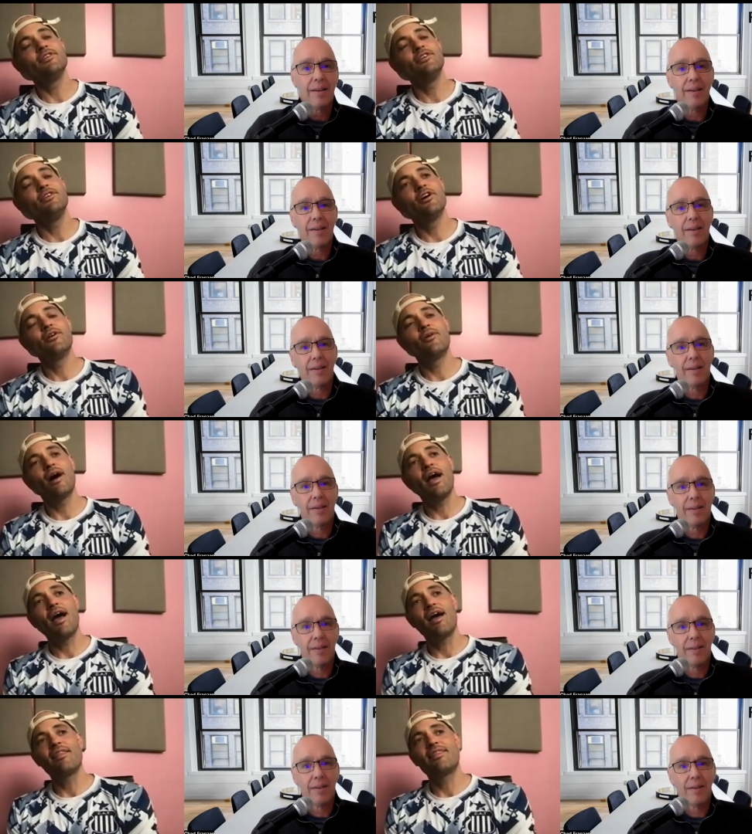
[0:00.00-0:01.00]
Speaker 1: you know,
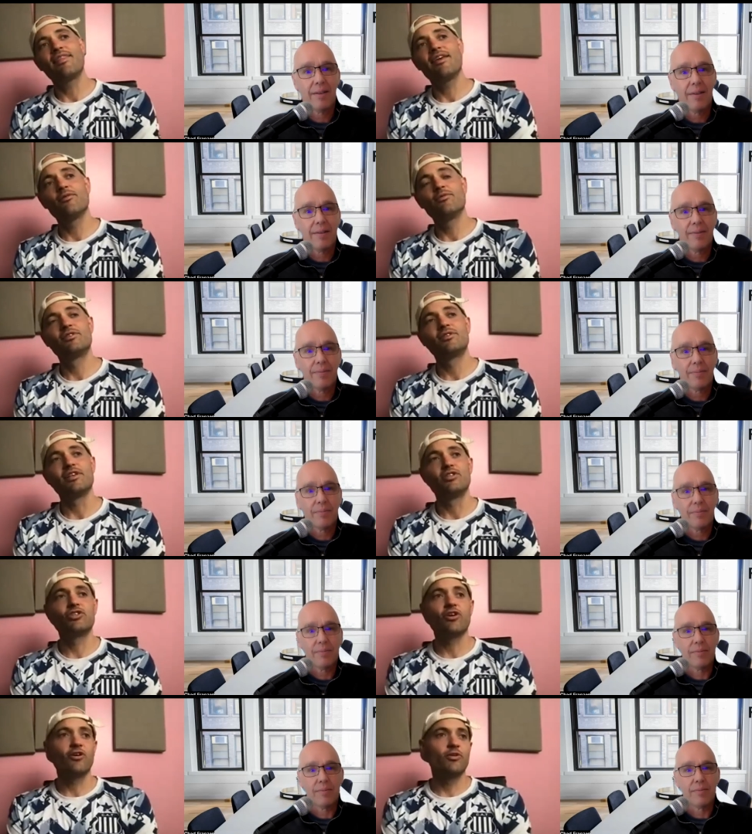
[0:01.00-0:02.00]
I, I, think it was
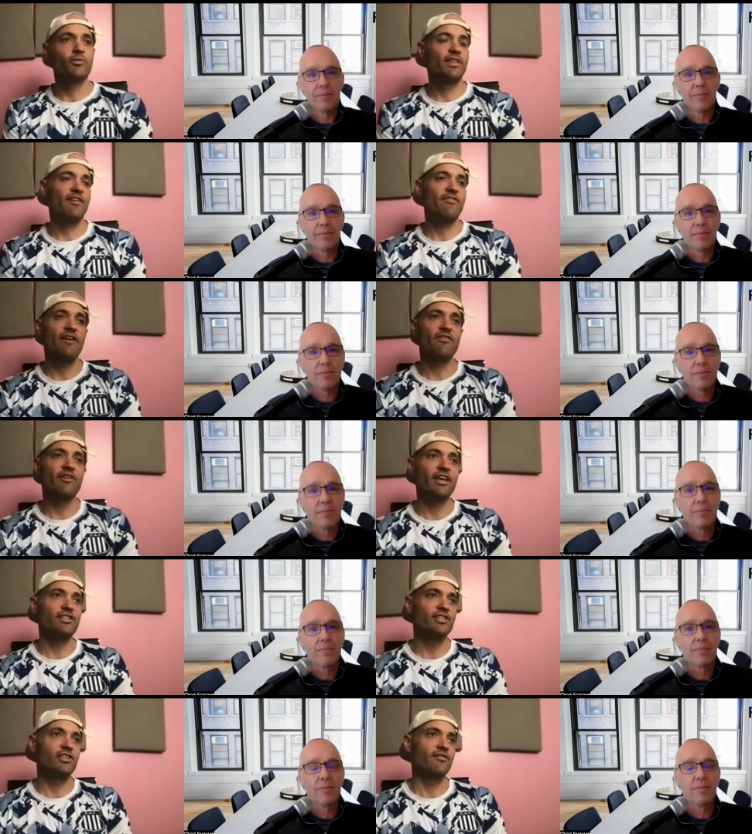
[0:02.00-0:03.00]
it started with that
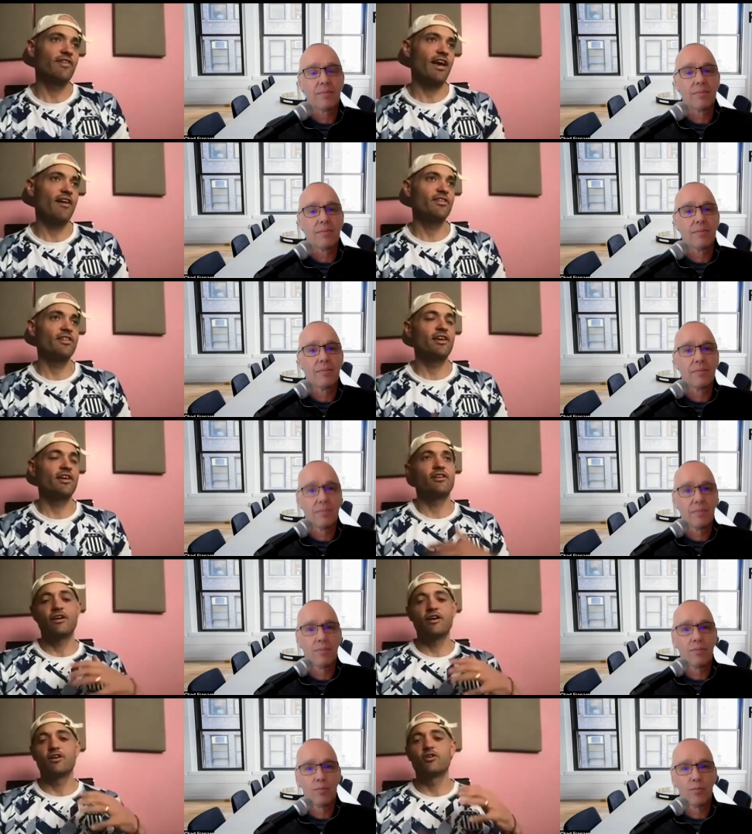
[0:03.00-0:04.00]
foundation of having like
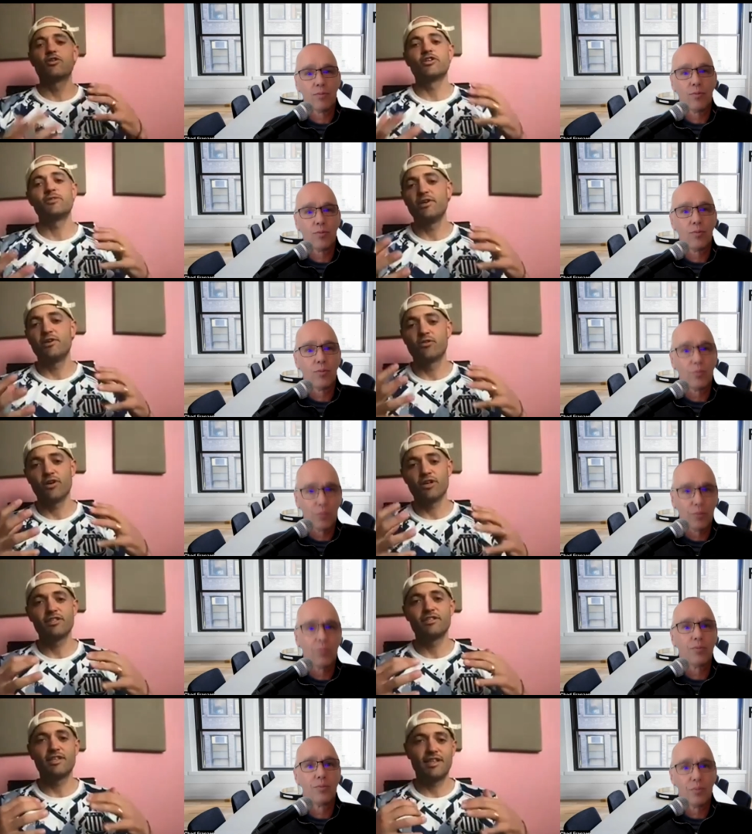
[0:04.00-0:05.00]
a, a crispy
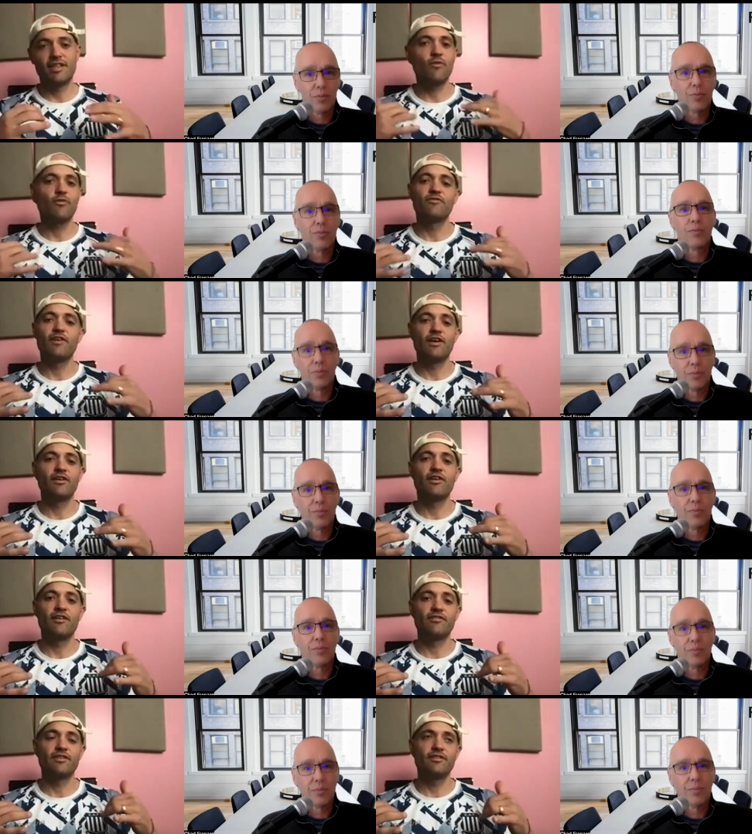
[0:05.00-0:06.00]
crust in that wood
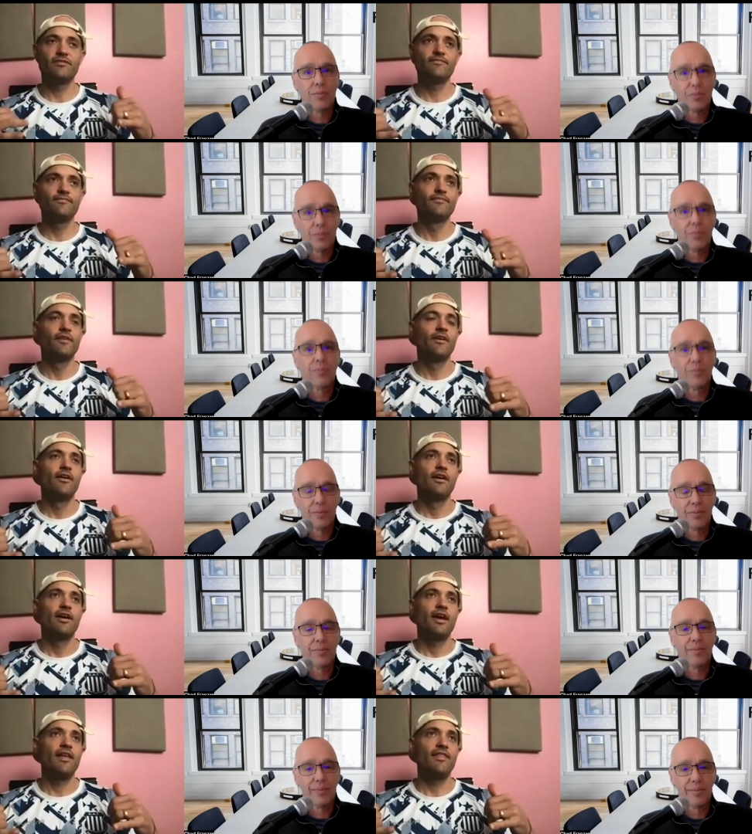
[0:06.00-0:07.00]
fired oven.
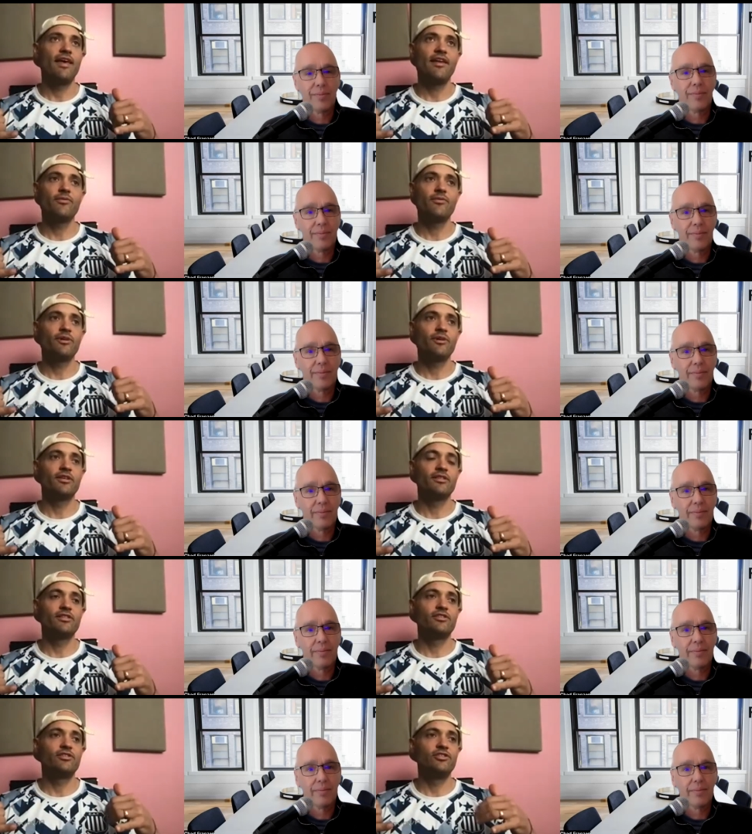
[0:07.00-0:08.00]
And then it
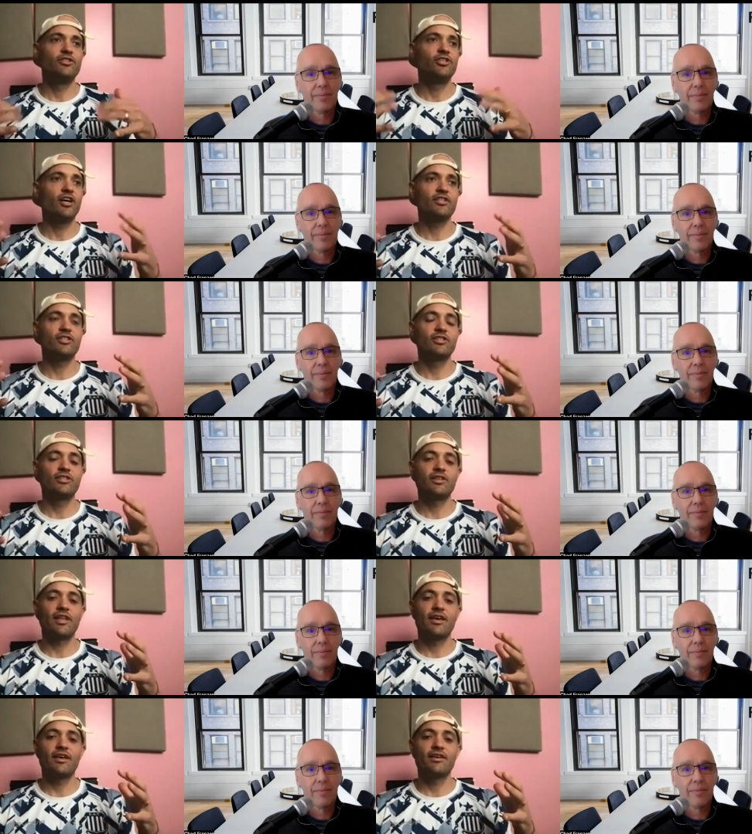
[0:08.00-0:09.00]
was just
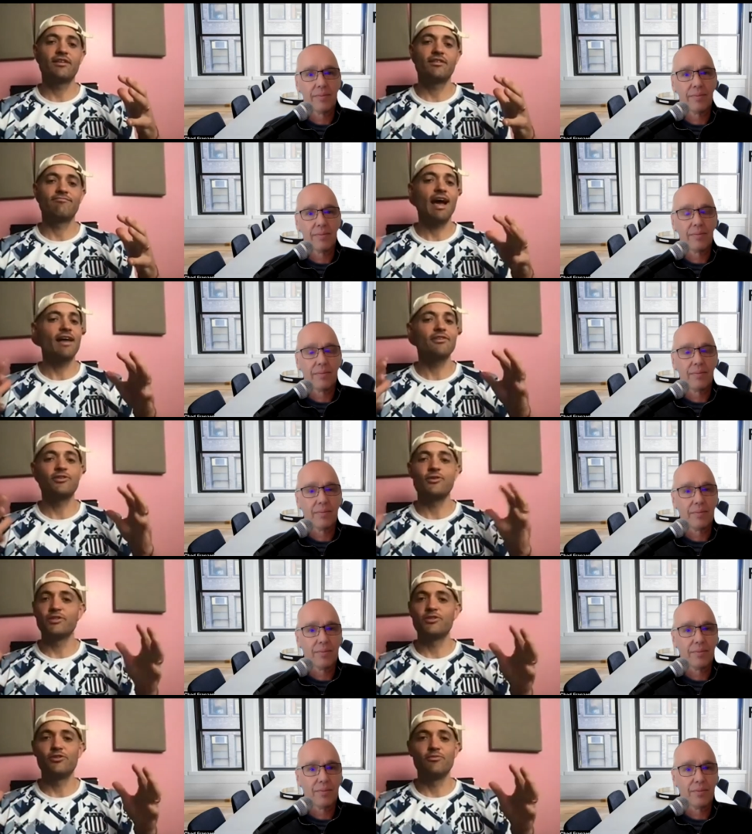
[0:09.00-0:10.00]
like not
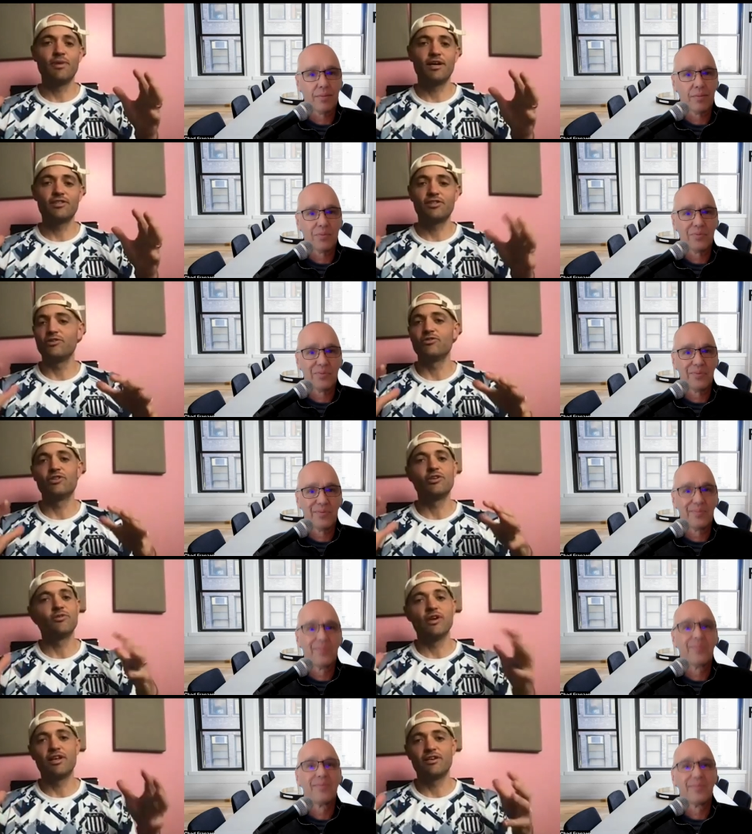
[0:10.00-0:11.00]
doing too much and using
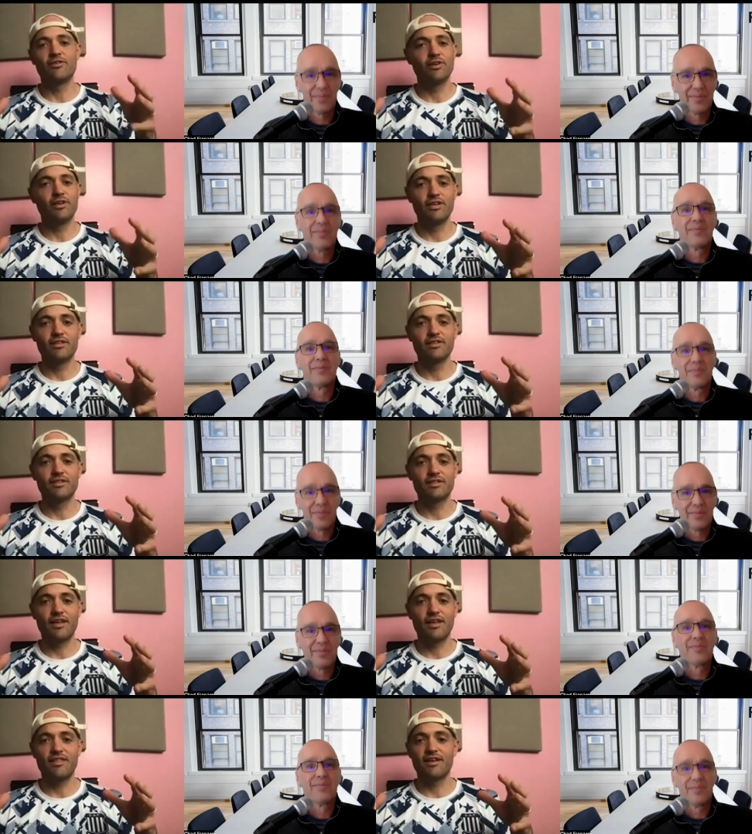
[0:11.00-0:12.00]
great ingredients.
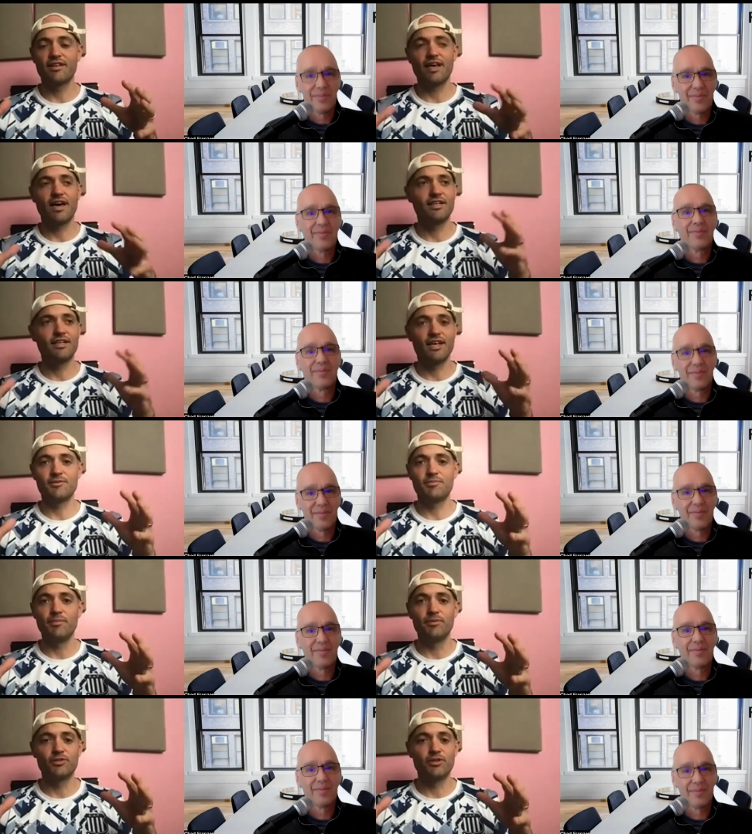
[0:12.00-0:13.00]
I think a lot of times
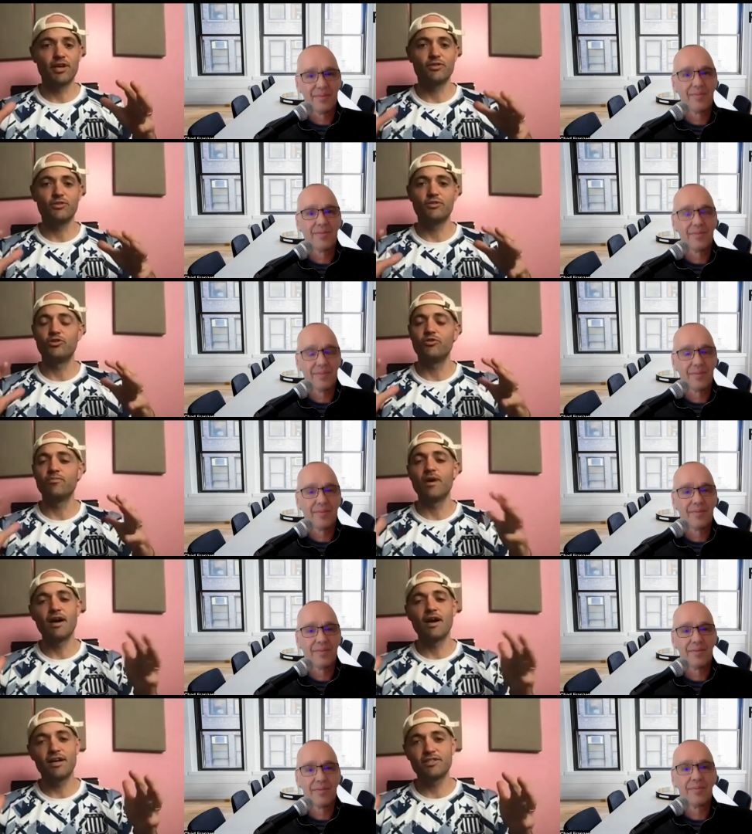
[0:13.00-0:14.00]
people try and do too
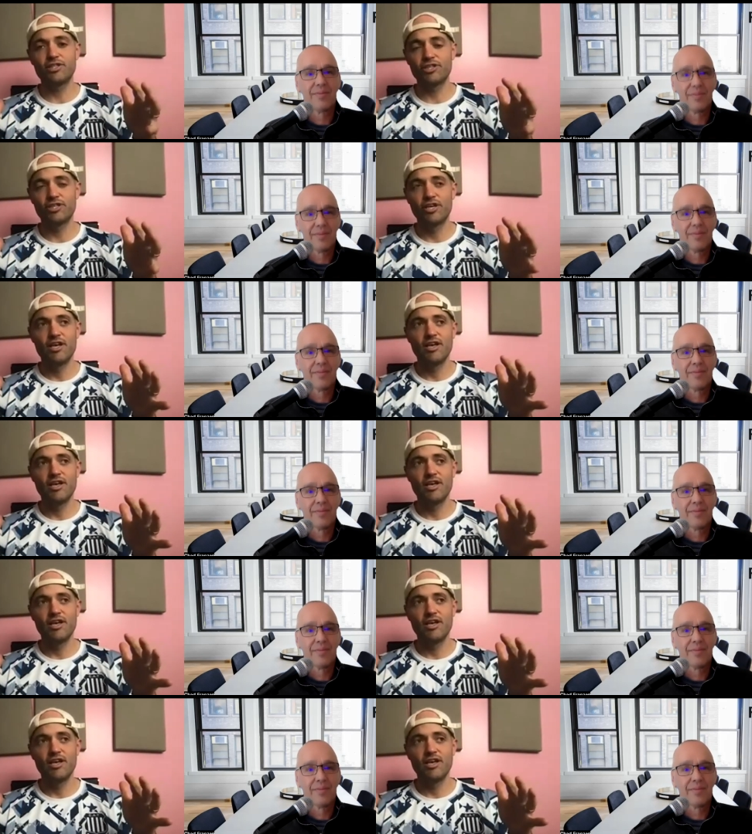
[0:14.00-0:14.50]
much.